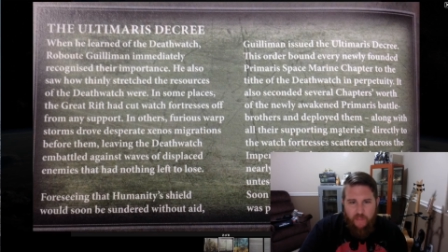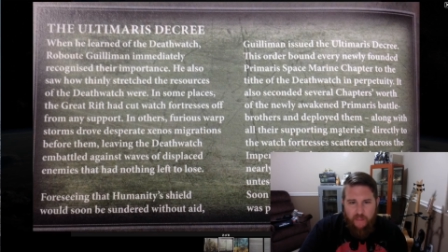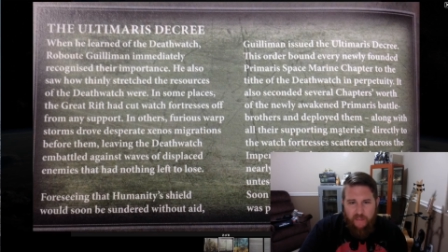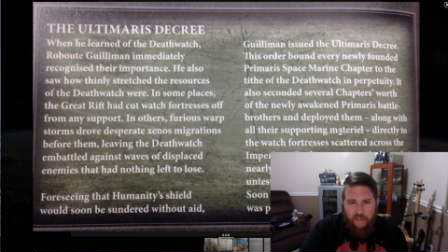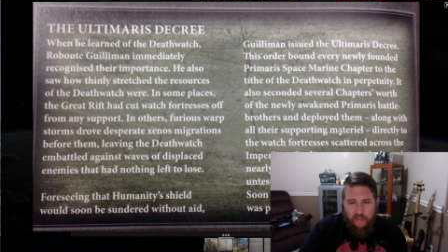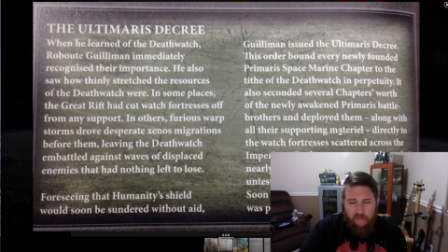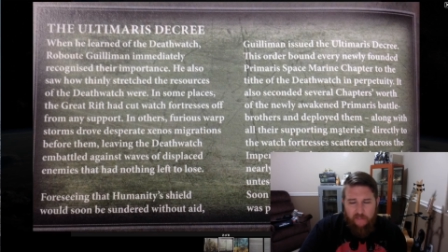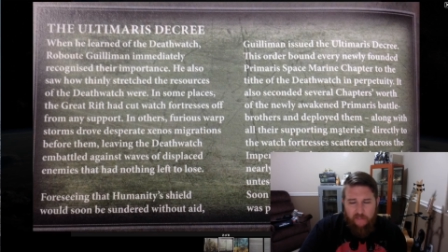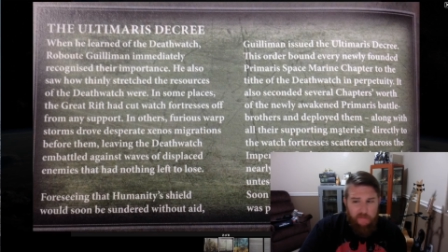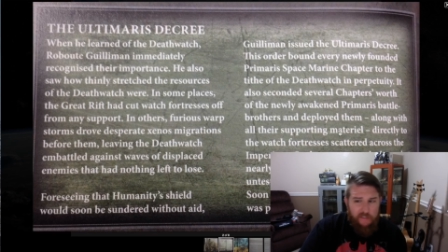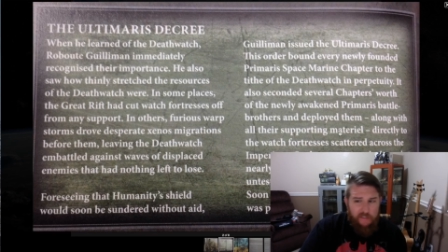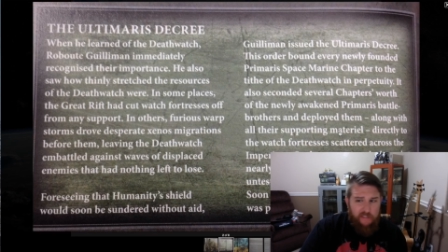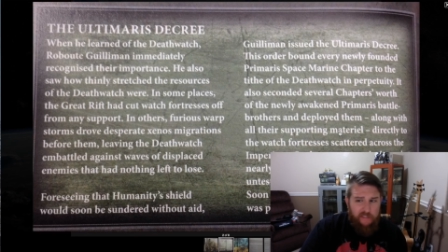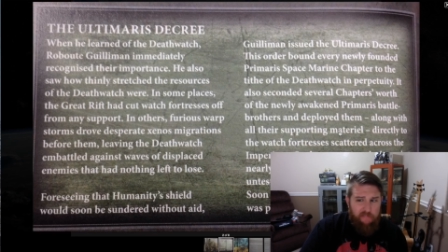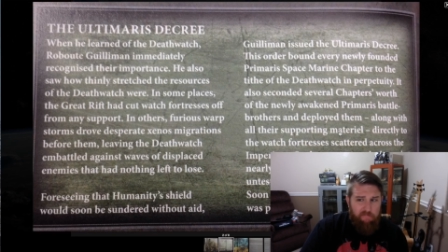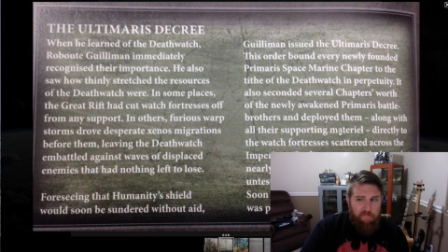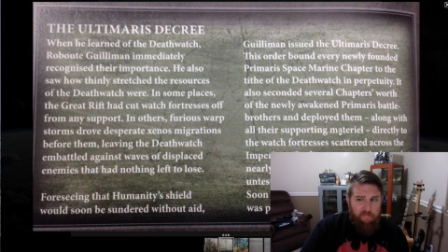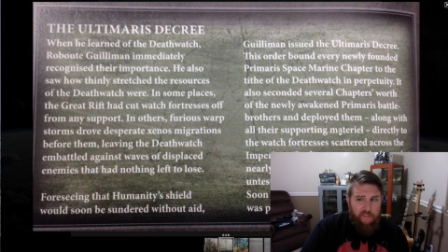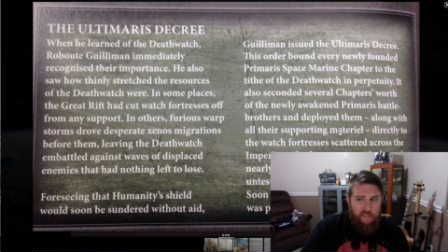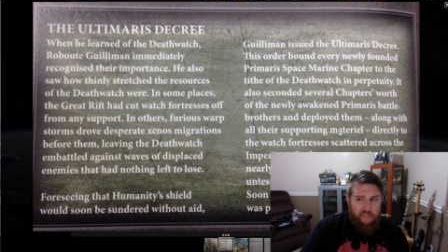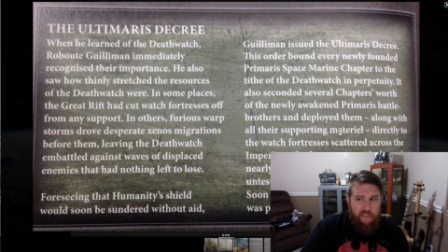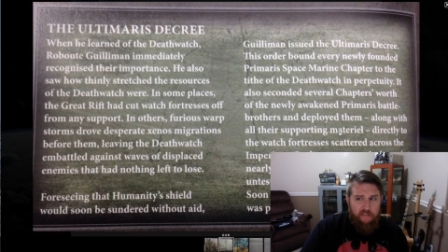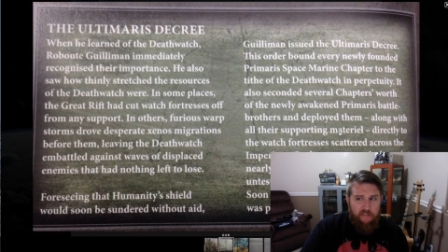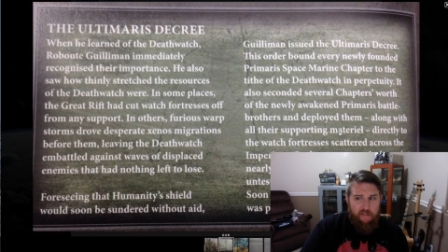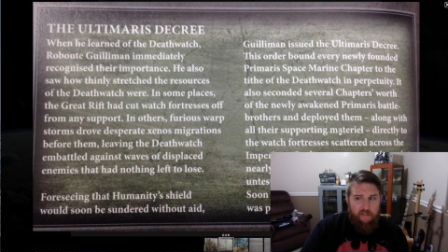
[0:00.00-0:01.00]
That's ma
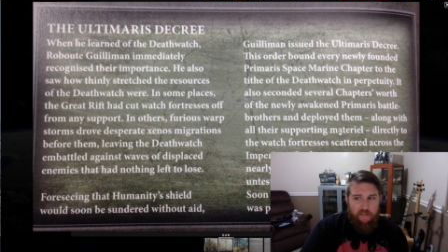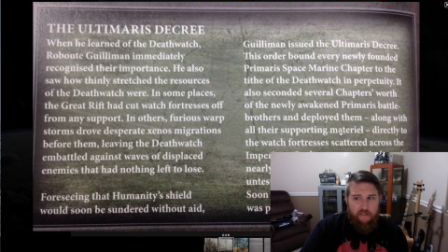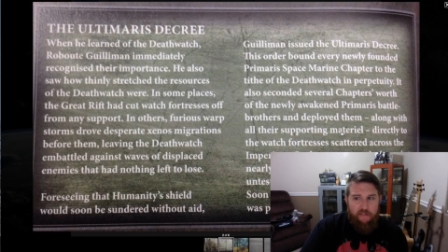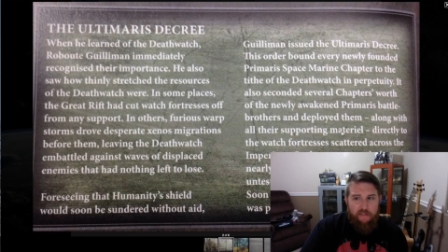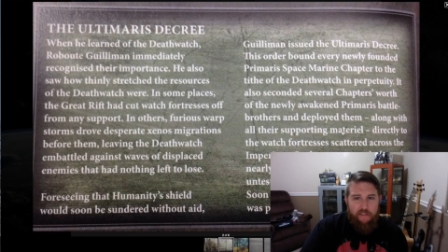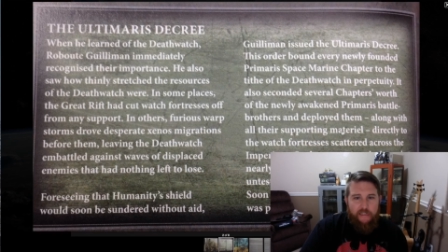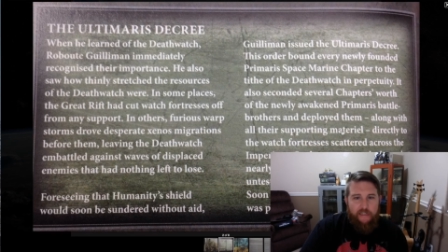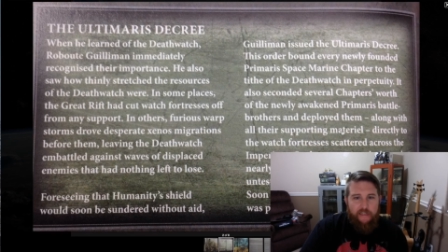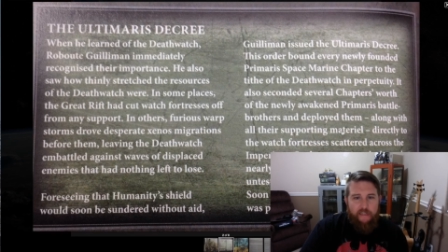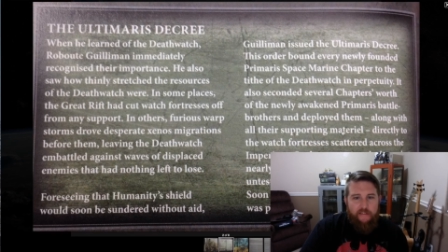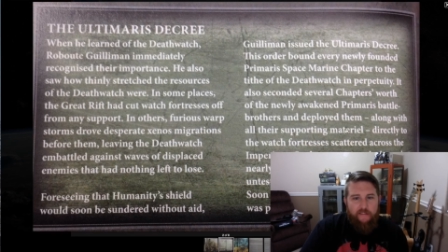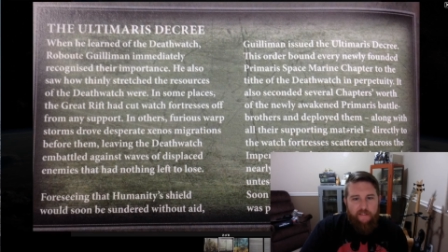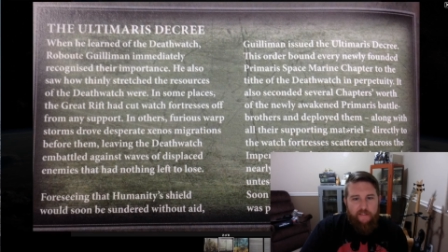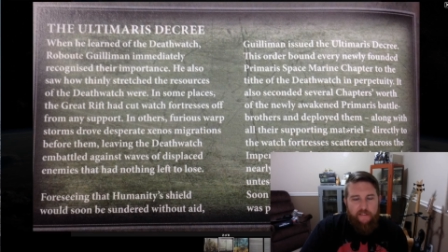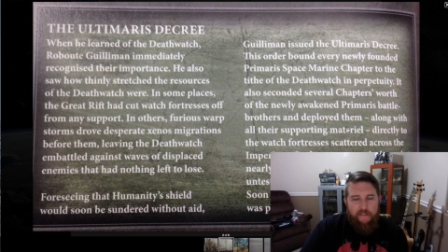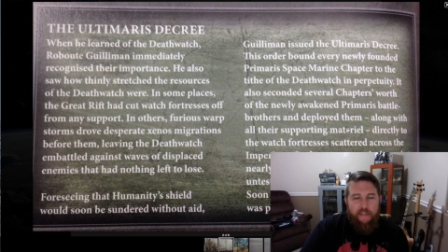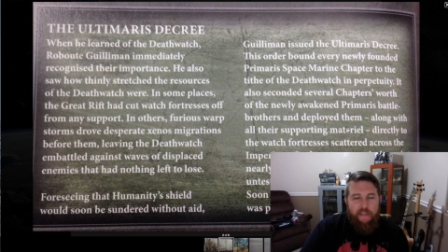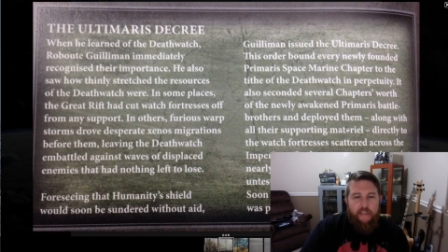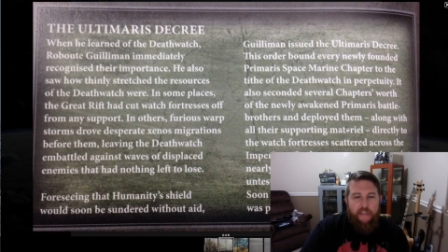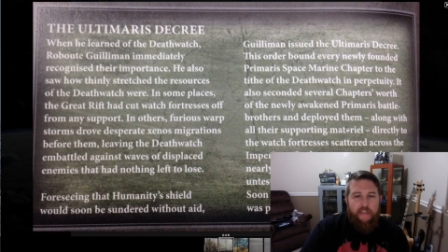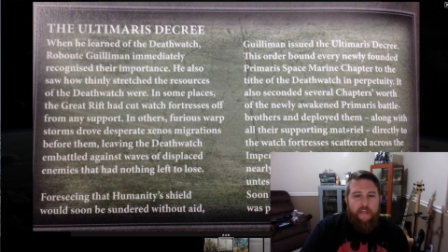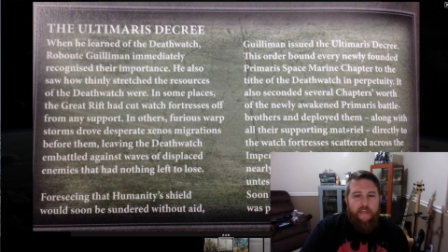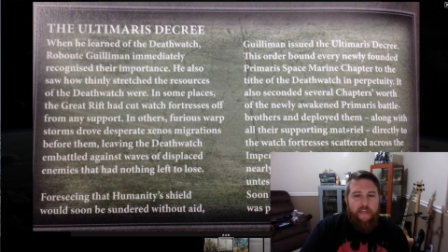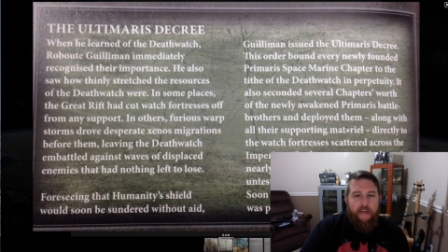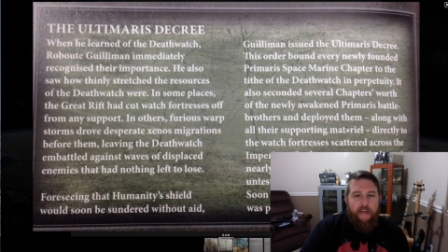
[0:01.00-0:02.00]
material, I guess, in,
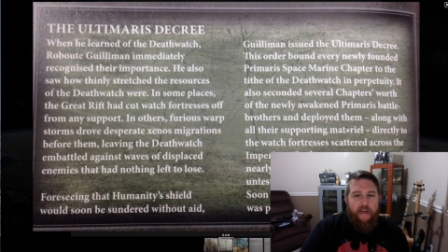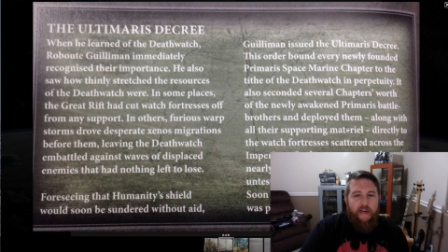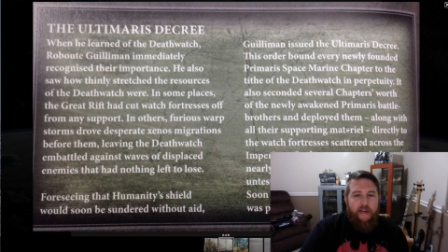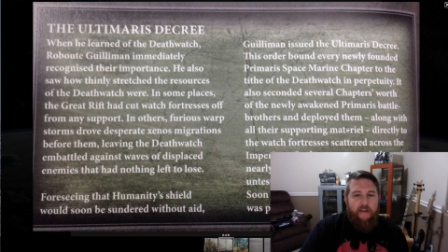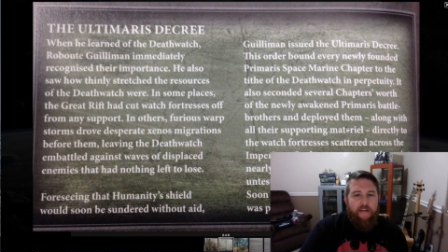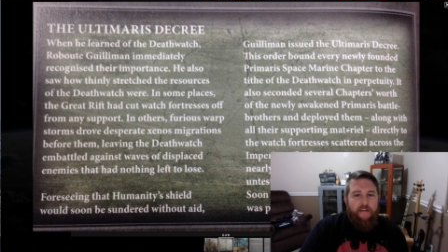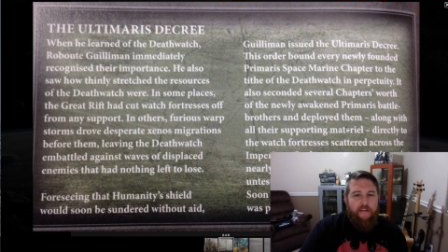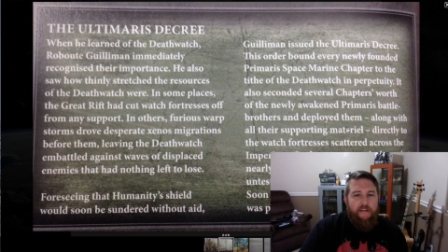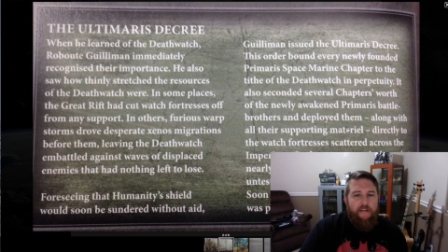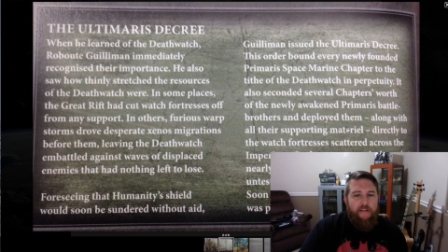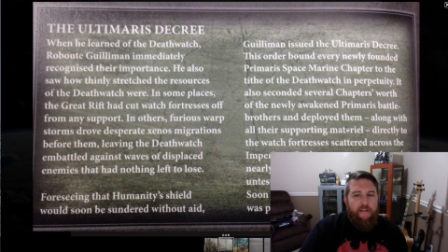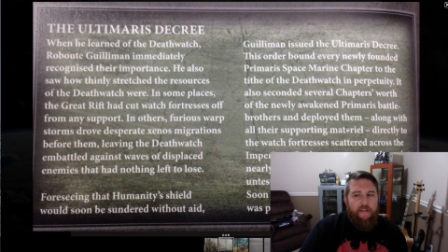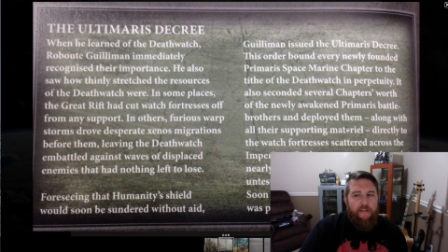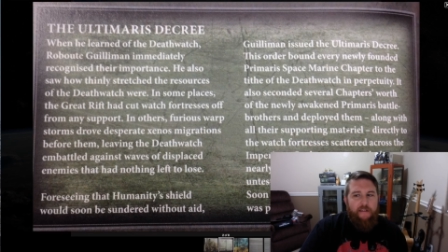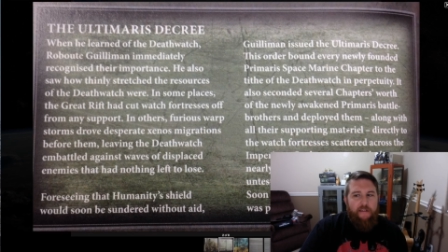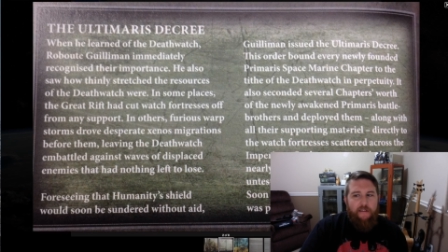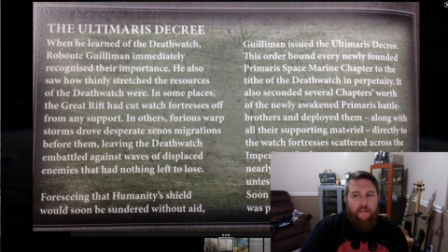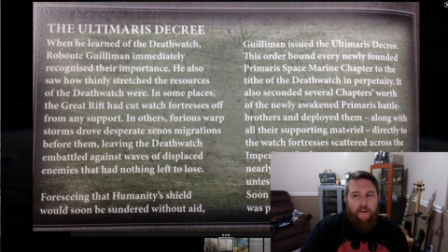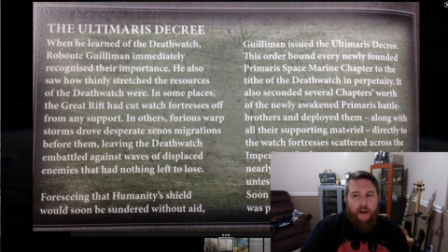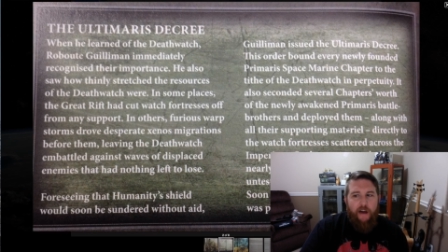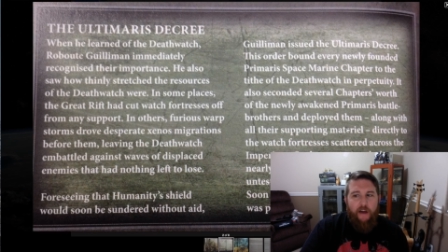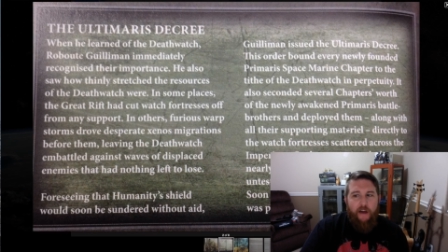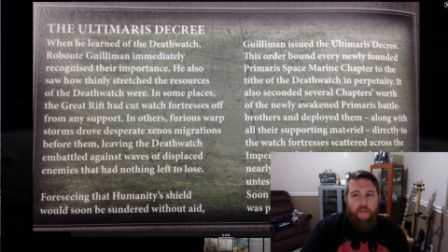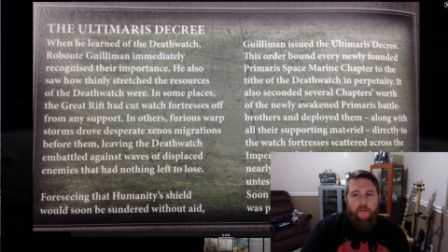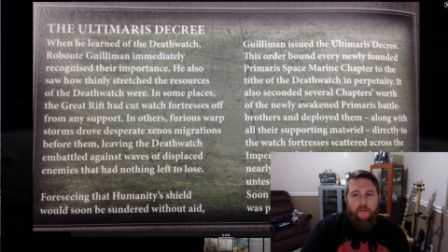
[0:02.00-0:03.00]
in uh,
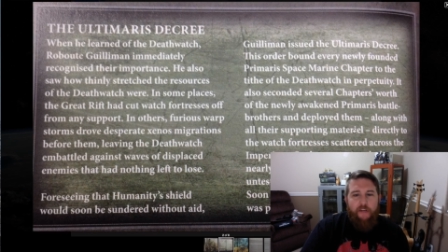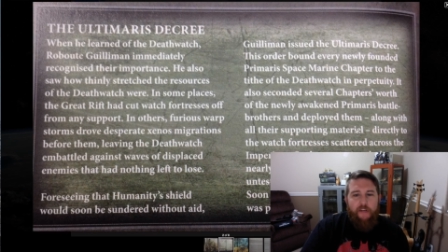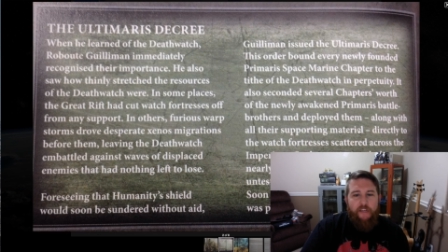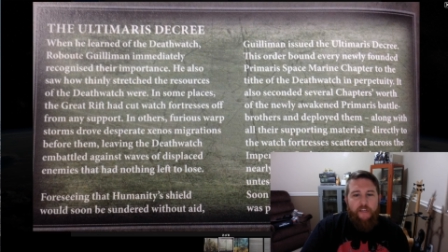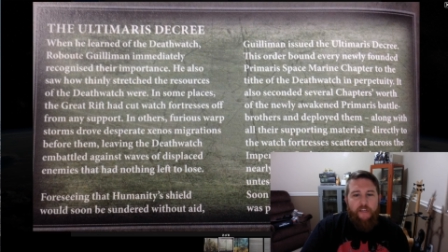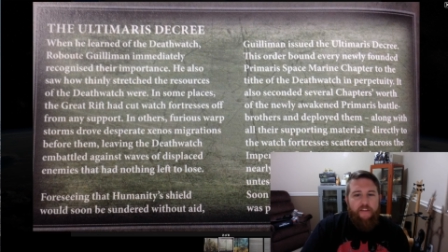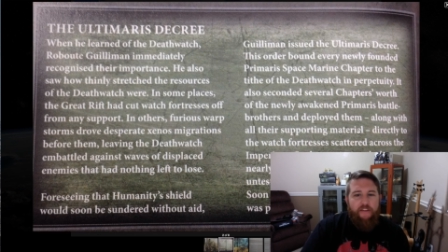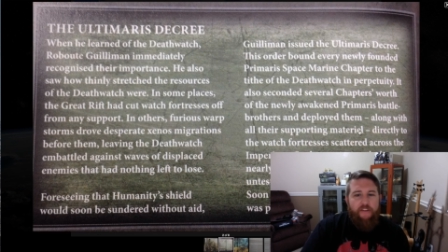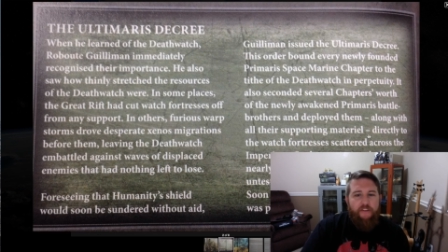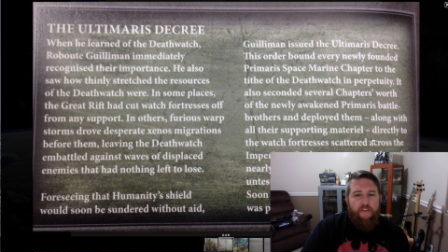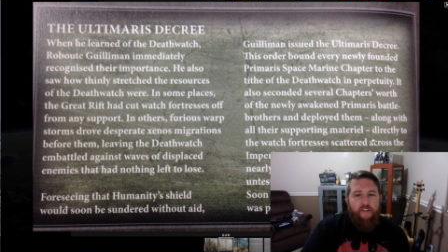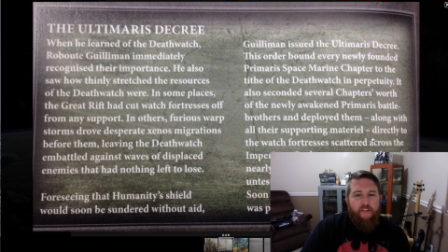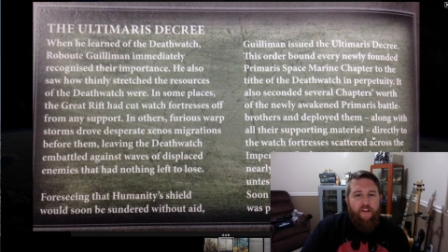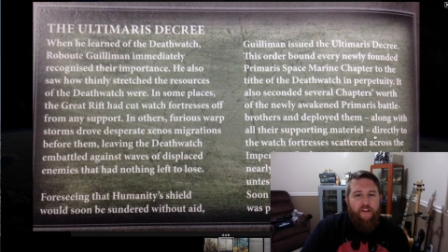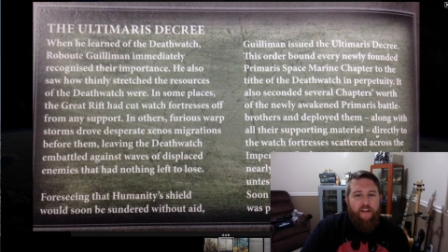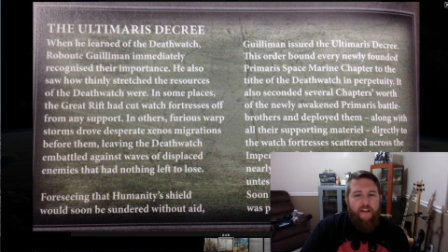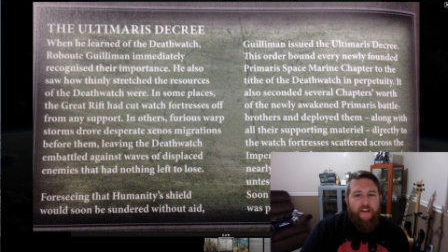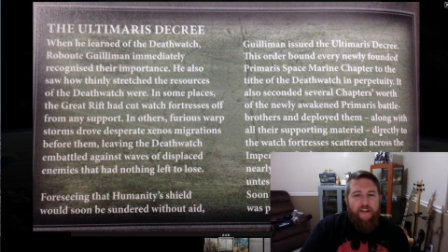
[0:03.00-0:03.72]
other English.